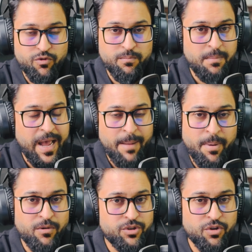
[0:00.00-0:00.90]
to map
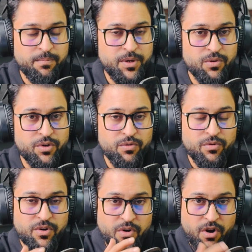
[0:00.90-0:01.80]
out your BOQ,
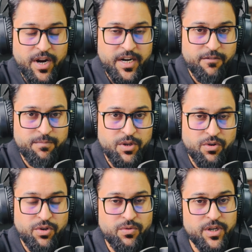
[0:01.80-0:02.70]
raw data of
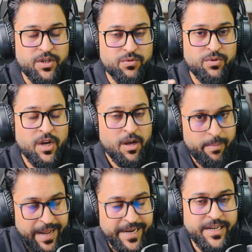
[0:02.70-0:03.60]
BOQ into
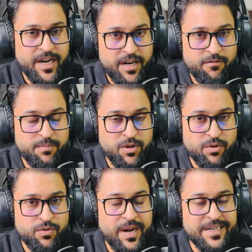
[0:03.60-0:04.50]
planning data of
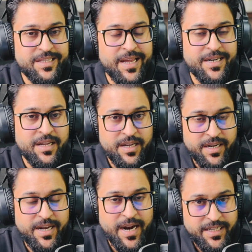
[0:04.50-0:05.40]
BOQ, and then
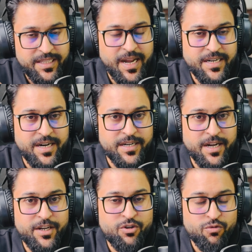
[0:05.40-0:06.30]
get that
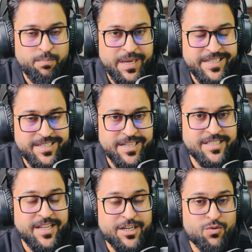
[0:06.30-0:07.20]
data into P6.
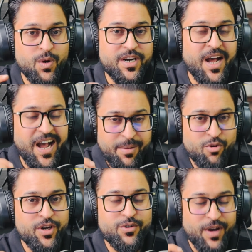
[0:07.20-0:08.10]
That's what I'm
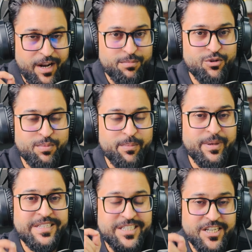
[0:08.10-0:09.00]
going to help you
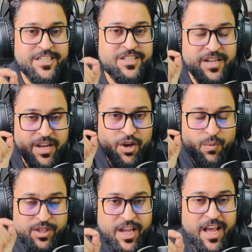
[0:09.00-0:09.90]
people just
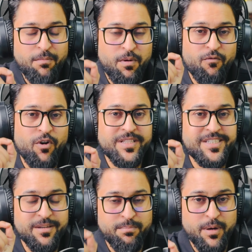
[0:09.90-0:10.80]
with the help of one
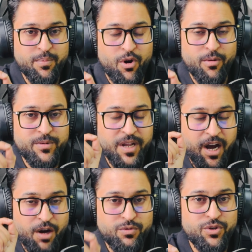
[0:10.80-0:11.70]
simple prompt,
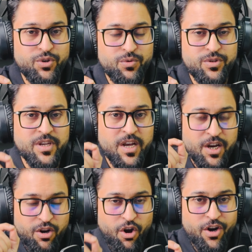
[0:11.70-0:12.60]
how to use
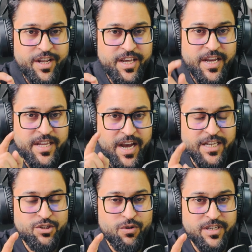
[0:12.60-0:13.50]
Claude AI
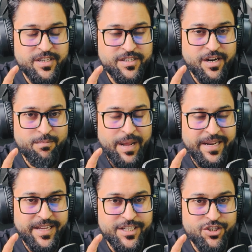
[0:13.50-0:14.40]
as your assistant
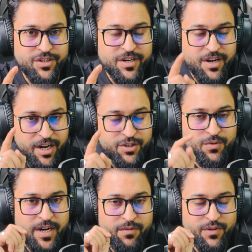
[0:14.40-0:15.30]
planning engineer. Are you
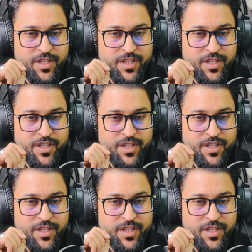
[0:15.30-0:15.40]
ready for